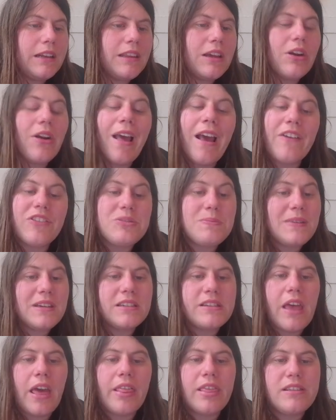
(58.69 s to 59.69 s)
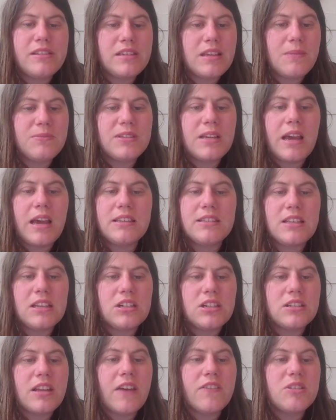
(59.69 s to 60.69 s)
They don't have to be exactly the same size,
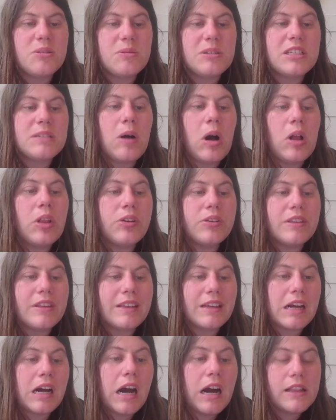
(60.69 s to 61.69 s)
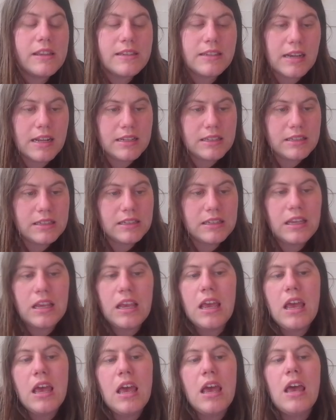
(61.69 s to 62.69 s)
they just have to be smaller than the consonants.
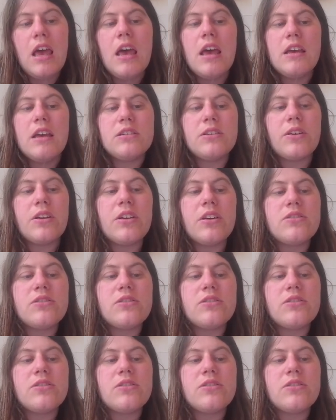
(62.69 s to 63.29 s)
So